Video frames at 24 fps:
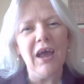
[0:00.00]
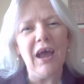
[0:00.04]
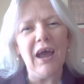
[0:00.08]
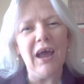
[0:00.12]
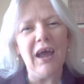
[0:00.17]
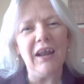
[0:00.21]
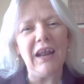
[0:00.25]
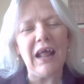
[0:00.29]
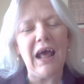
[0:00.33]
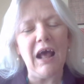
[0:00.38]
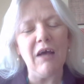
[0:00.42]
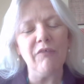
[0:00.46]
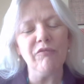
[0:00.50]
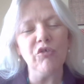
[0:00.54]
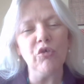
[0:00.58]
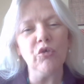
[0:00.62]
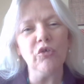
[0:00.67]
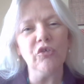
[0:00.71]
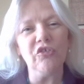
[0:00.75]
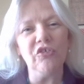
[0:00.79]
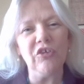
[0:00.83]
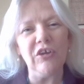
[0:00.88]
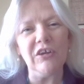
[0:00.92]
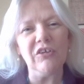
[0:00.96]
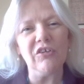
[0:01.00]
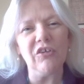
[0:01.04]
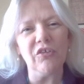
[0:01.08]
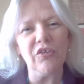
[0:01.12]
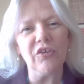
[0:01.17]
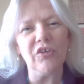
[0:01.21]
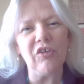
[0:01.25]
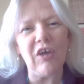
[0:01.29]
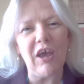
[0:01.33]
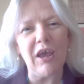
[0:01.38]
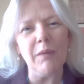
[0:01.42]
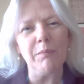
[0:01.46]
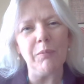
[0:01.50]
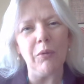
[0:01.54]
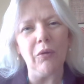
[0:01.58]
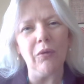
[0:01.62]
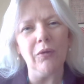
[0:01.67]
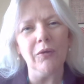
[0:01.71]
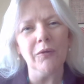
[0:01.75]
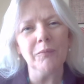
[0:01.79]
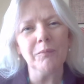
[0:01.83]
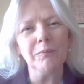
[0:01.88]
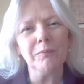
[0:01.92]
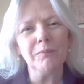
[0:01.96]
and have your seat at the
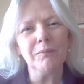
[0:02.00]
table.